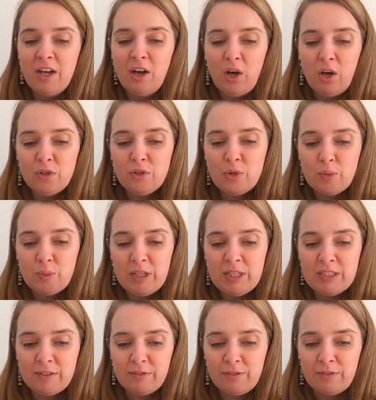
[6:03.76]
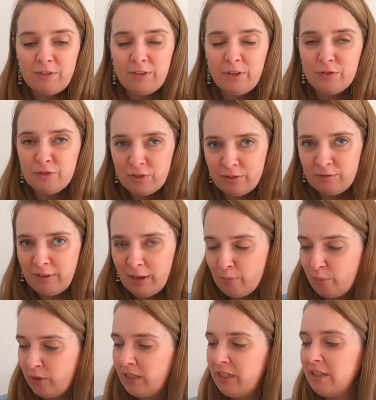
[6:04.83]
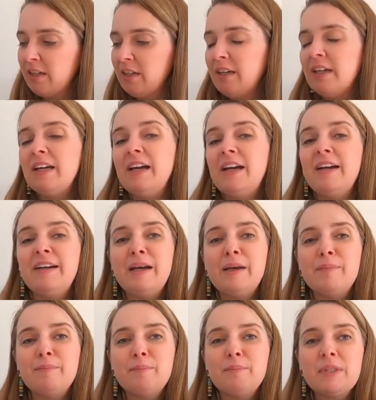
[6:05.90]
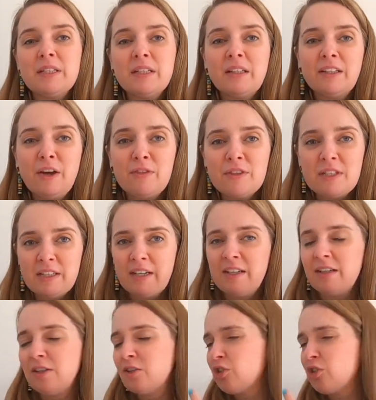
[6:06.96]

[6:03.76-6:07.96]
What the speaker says: onto the fabric, particularly on the dark.